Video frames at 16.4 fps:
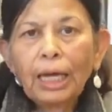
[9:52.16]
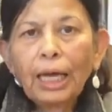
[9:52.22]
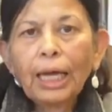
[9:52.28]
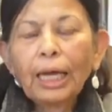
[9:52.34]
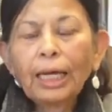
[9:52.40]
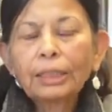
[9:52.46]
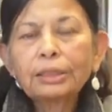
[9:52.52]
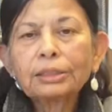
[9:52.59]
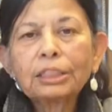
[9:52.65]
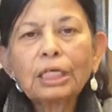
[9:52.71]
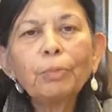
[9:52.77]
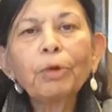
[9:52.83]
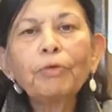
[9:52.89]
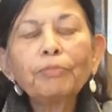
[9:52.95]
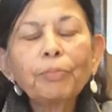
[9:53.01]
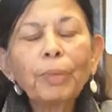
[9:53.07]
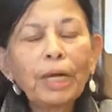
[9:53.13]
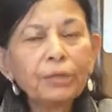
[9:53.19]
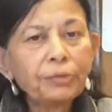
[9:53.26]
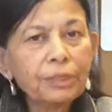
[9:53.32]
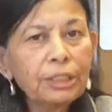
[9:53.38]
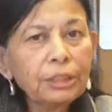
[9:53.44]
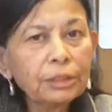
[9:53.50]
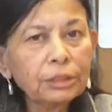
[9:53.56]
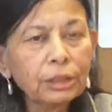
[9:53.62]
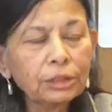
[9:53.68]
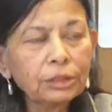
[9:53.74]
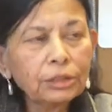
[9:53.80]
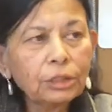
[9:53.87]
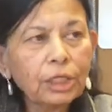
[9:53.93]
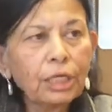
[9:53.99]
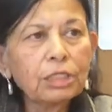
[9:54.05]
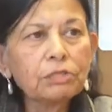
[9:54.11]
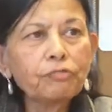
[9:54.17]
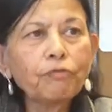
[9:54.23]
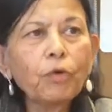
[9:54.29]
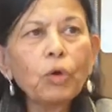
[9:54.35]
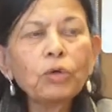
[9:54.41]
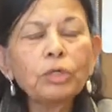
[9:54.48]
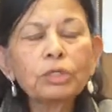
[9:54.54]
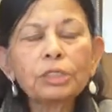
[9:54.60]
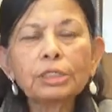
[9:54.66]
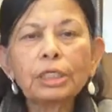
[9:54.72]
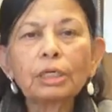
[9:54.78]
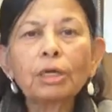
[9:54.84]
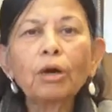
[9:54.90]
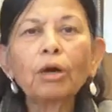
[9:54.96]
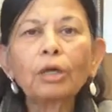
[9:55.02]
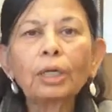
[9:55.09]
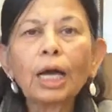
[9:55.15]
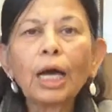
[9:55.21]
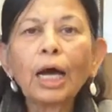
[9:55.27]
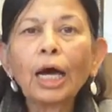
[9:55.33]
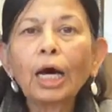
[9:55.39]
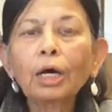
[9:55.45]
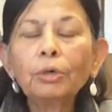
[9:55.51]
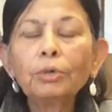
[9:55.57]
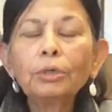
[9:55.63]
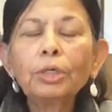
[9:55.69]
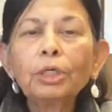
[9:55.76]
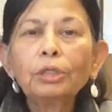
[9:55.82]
and some of my research is focusing on how